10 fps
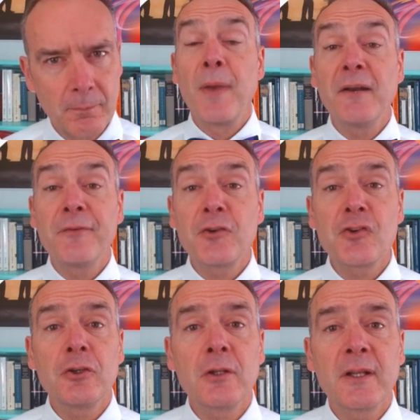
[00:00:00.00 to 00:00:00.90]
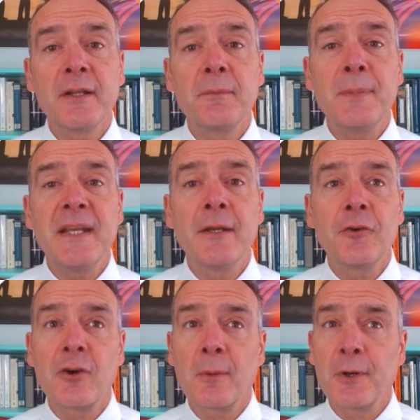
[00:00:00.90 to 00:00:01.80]
Beneficial can be
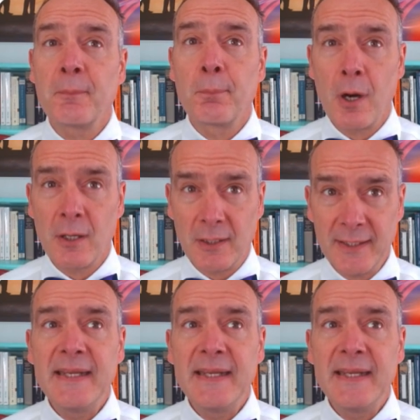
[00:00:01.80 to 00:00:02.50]
interpreted broadly,